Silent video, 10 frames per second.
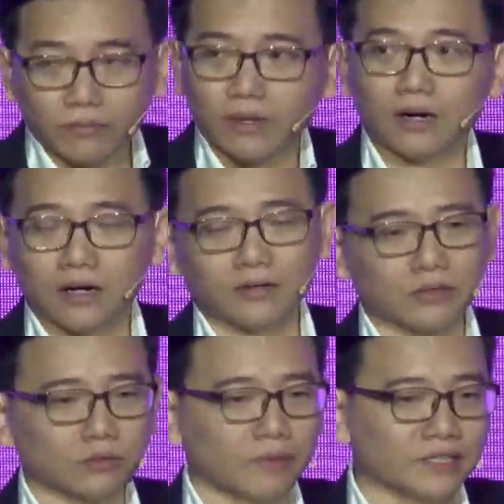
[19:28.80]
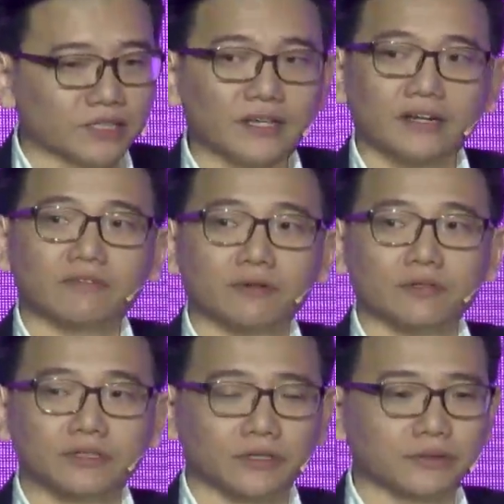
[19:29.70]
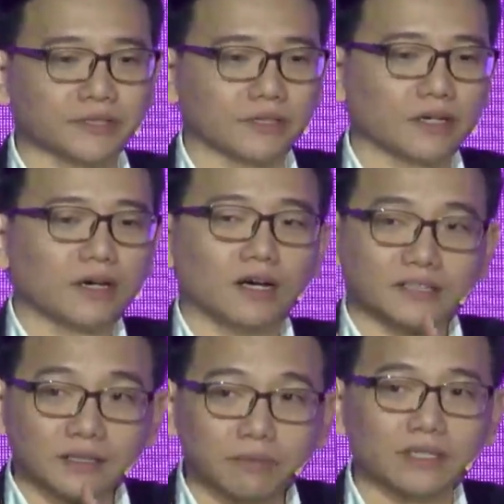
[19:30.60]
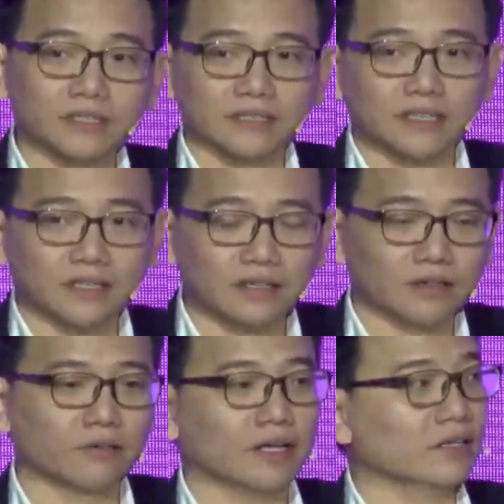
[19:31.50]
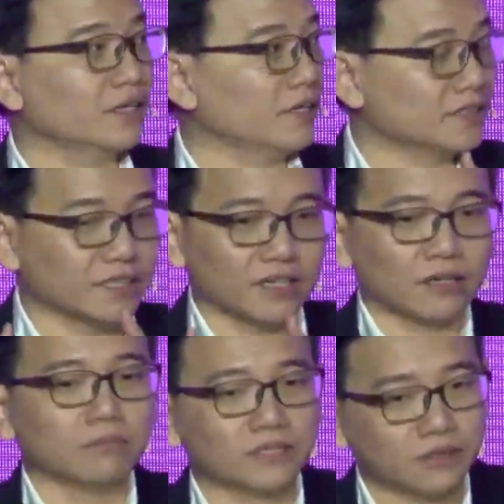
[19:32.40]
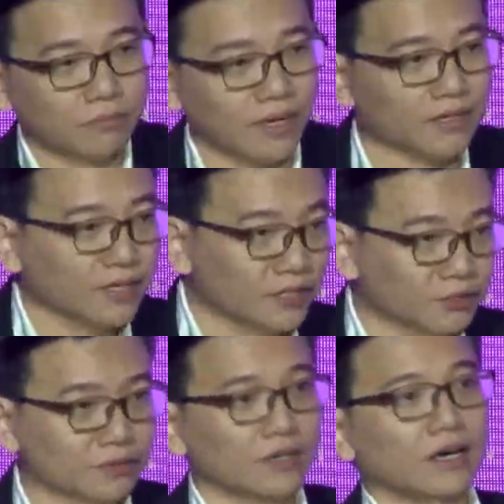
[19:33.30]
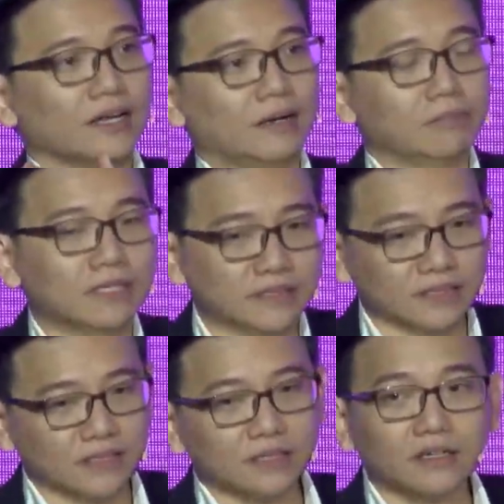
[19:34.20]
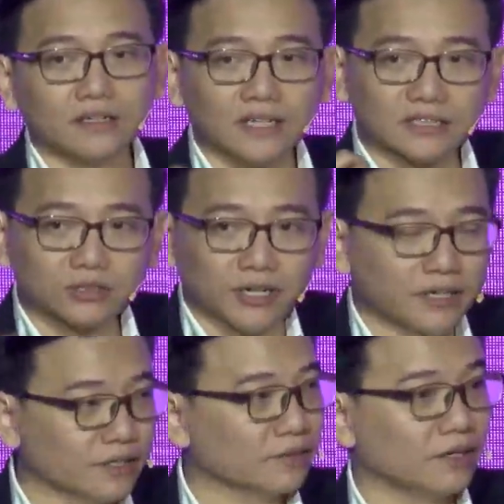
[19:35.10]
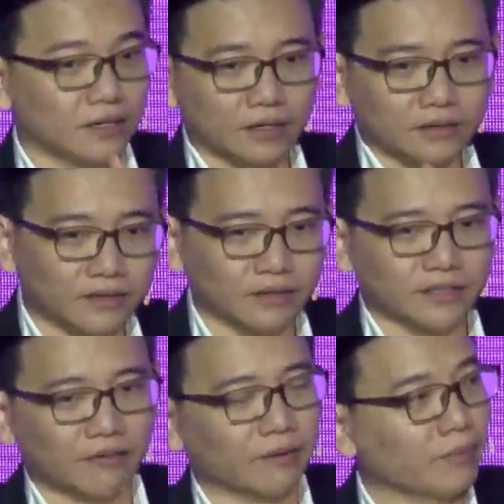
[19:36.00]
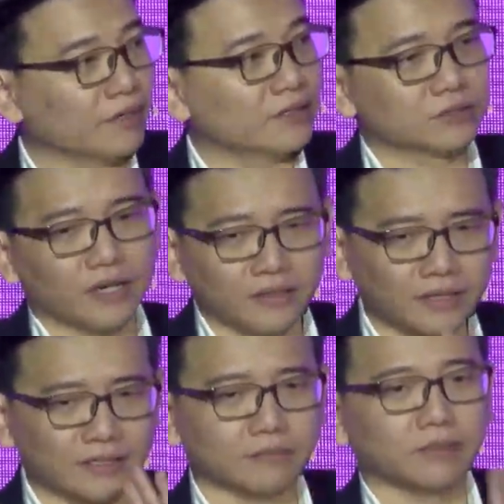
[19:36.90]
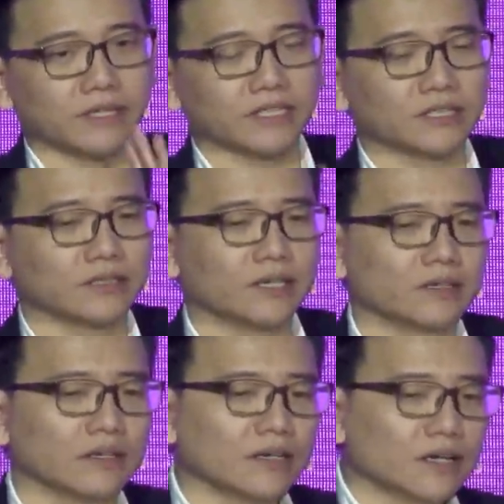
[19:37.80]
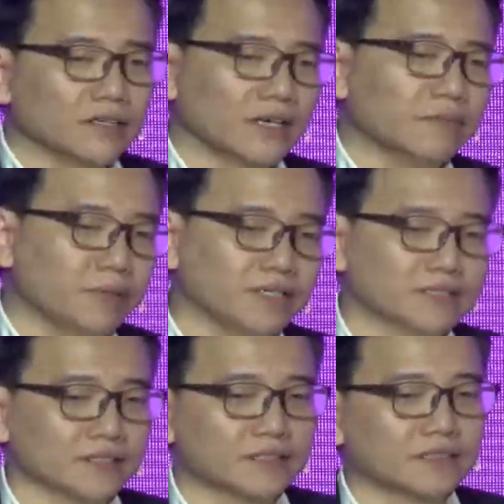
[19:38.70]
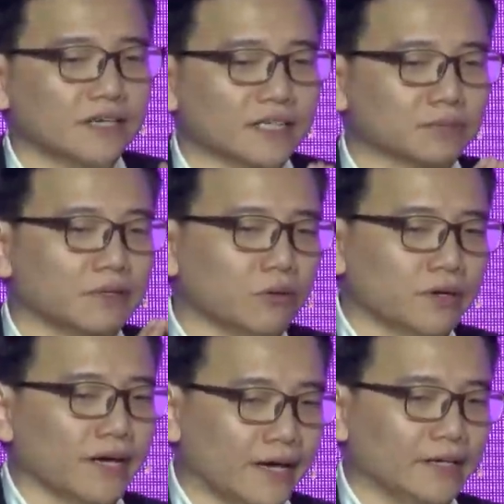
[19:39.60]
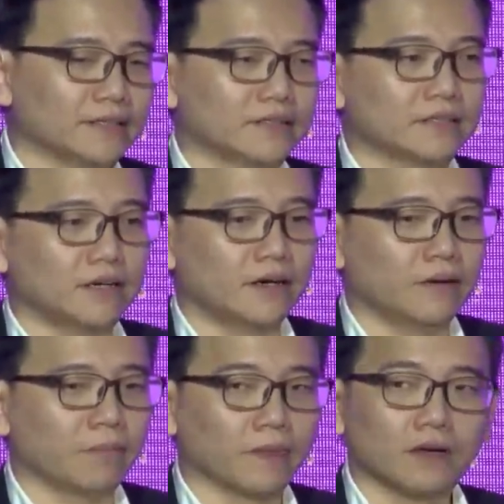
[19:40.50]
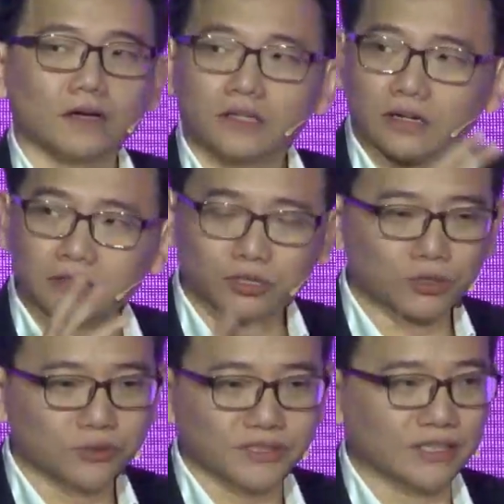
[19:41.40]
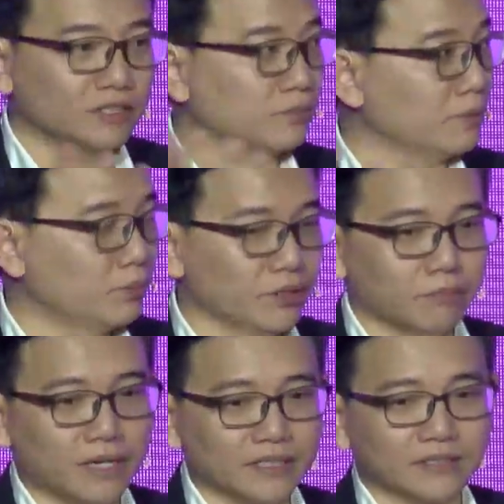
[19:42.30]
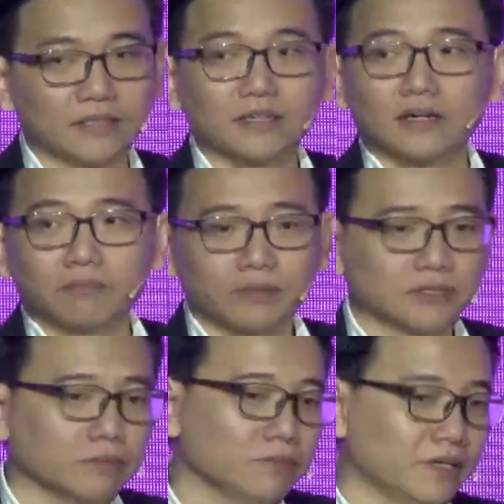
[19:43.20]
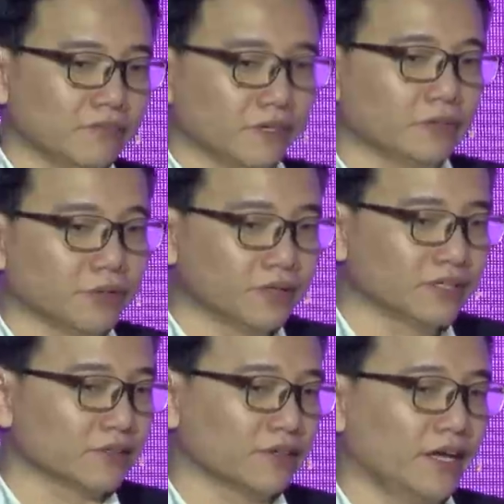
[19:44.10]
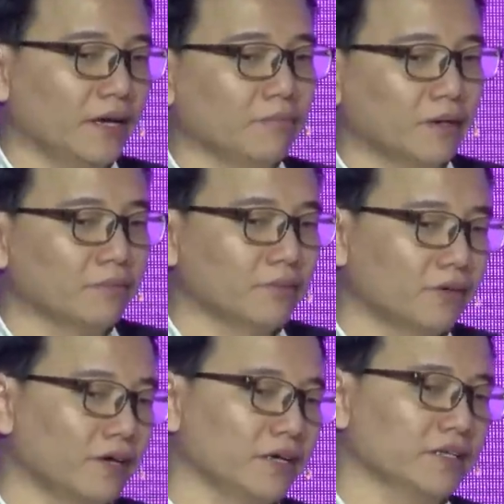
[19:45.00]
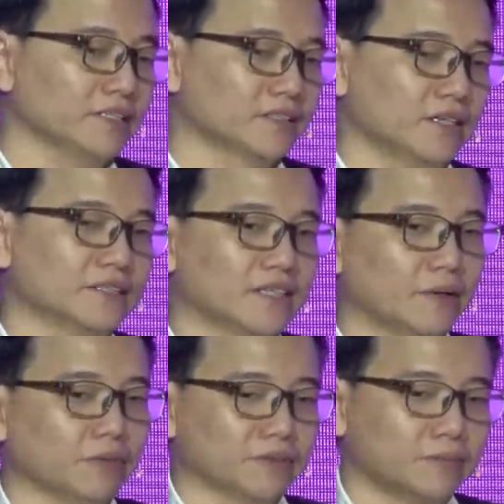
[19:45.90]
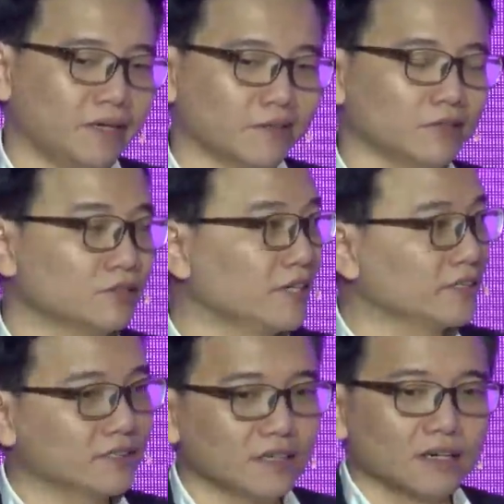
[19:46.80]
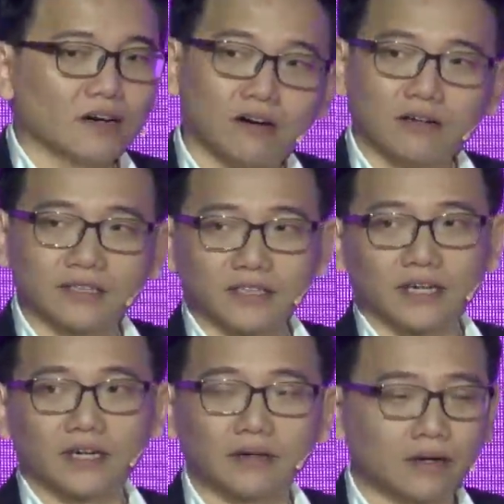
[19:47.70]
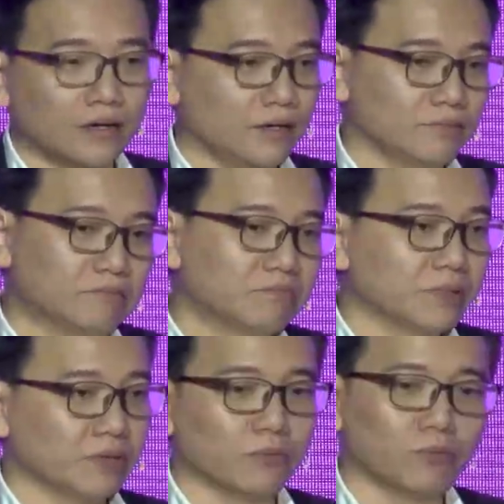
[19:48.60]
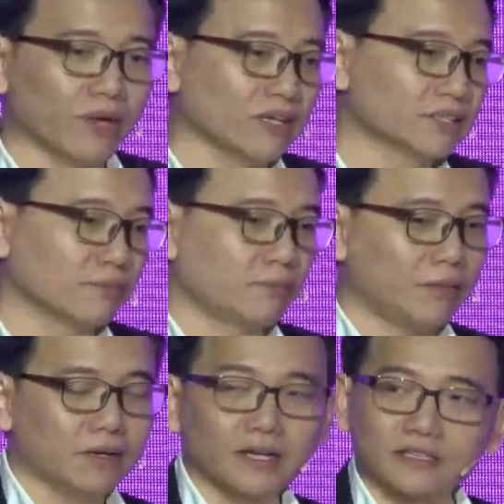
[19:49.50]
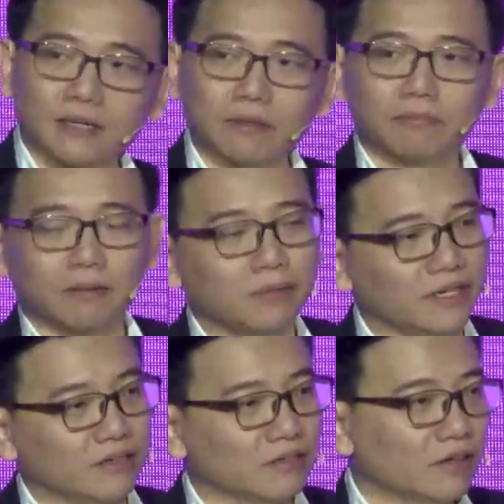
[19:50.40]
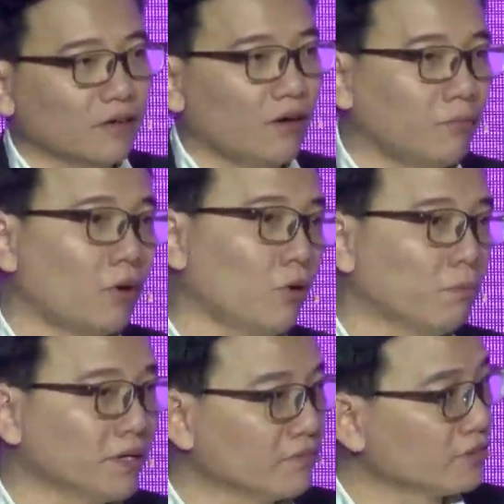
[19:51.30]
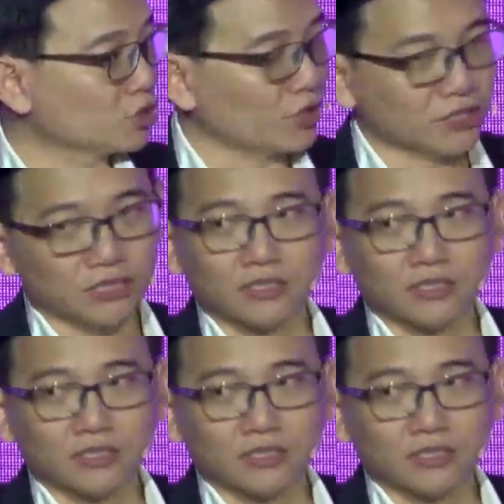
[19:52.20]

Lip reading: Not to mention that if you introduce a CBDC rather than, let's say, a commercial bank issued liability that's traded in a direct manner. So I think that's implication there. The other piece is, as we look at the controls that needs to be put in place. Presumably, if you're doing this on AMM, you're running this, let's say, with smart contracts. Let's say, whether it's a public, semi-public, or more open infrastructure.